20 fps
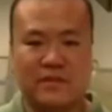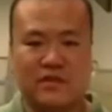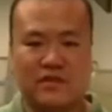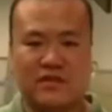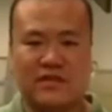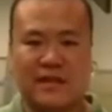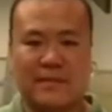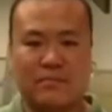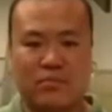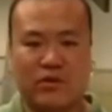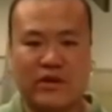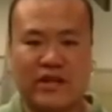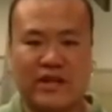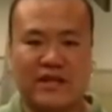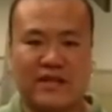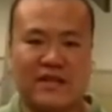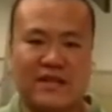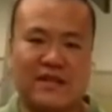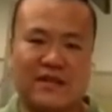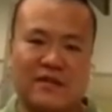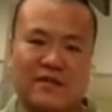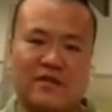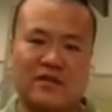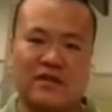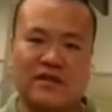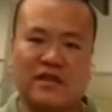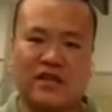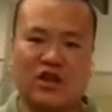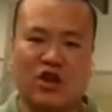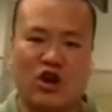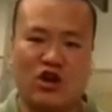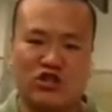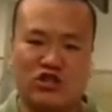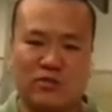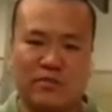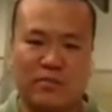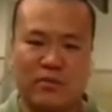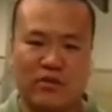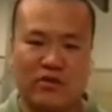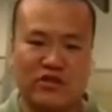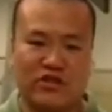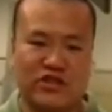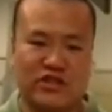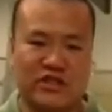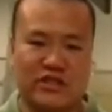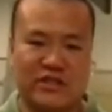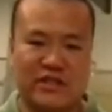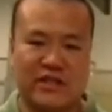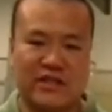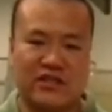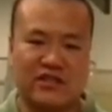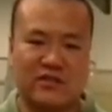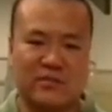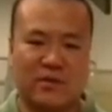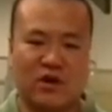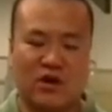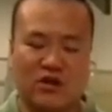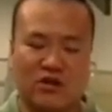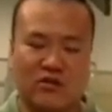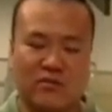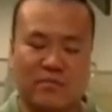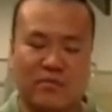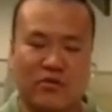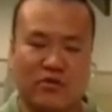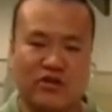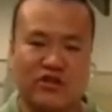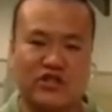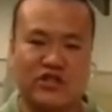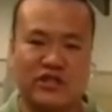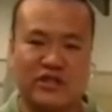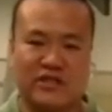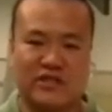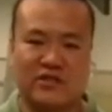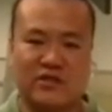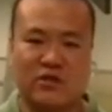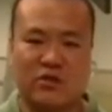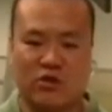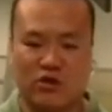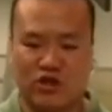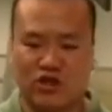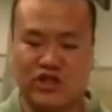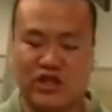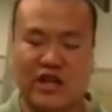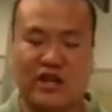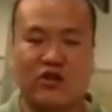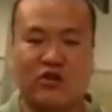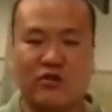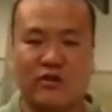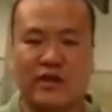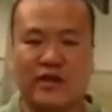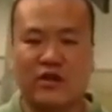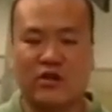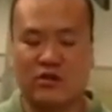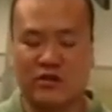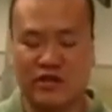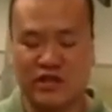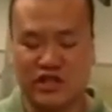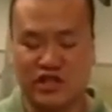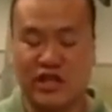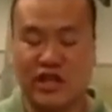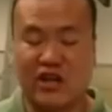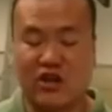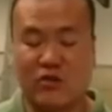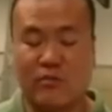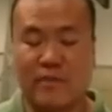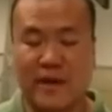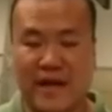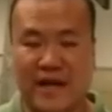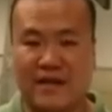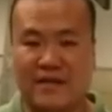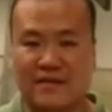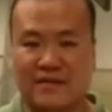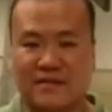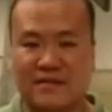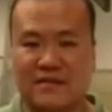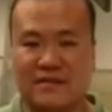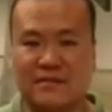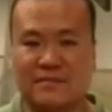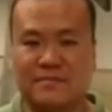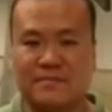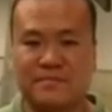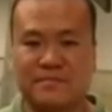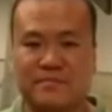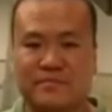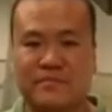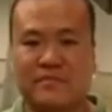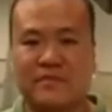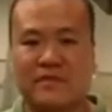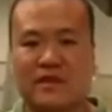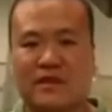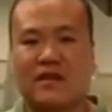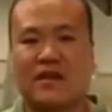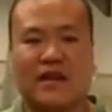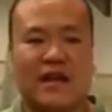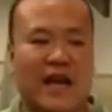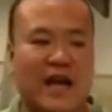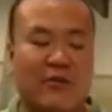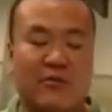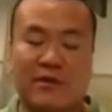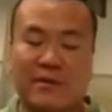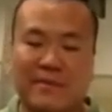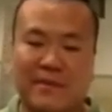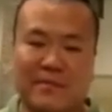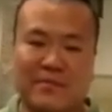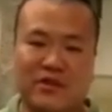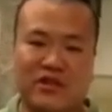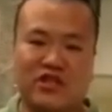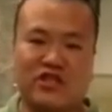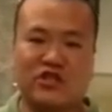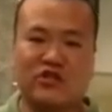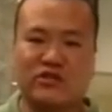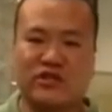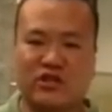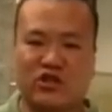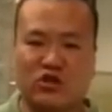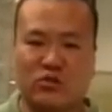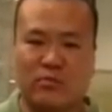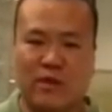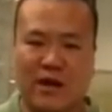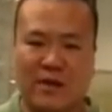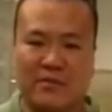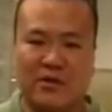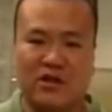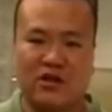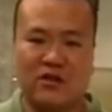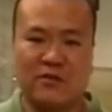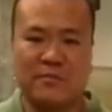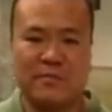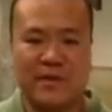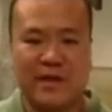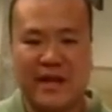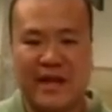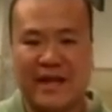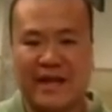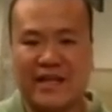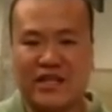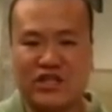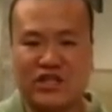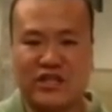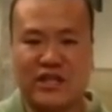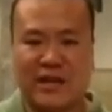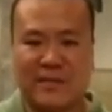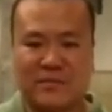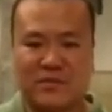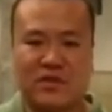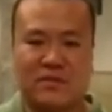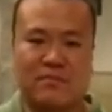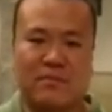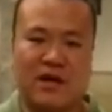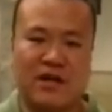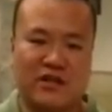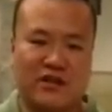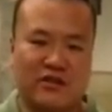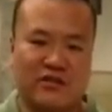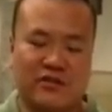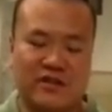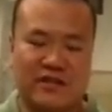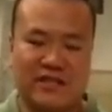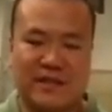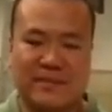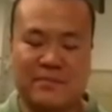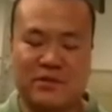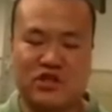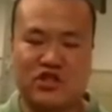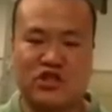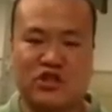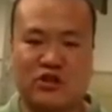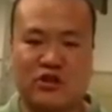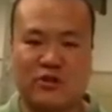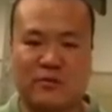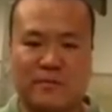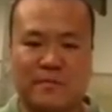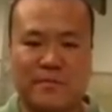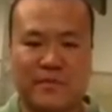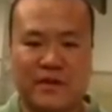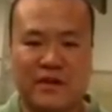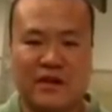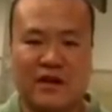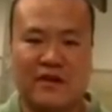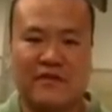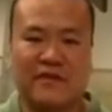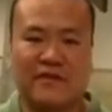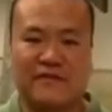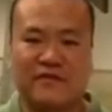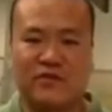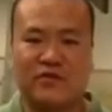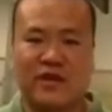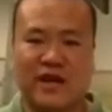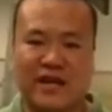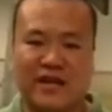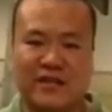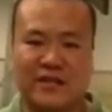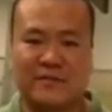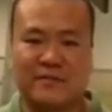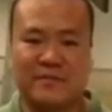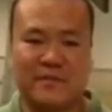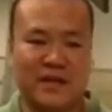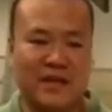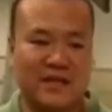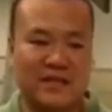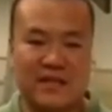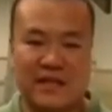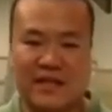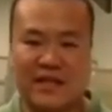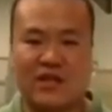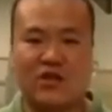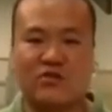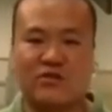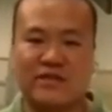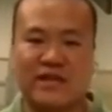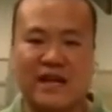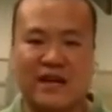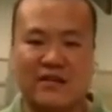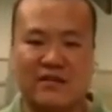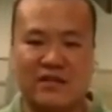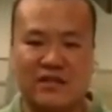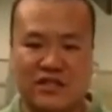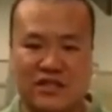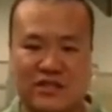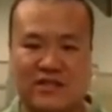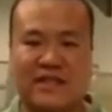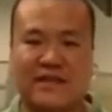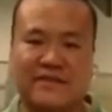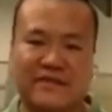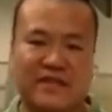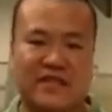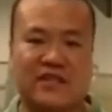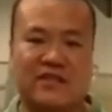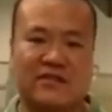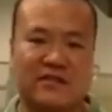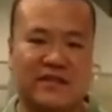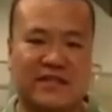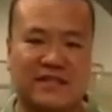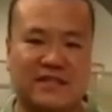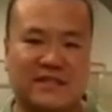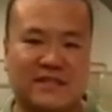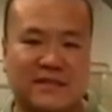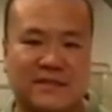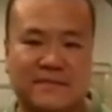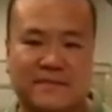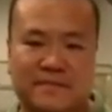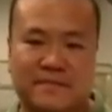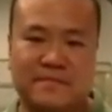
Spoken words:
separating the larger portion into smaller portions or into shallow pans. And remember to use a thermometer in each step to monitor the temperature of the food item until it goes down to 70 degrees.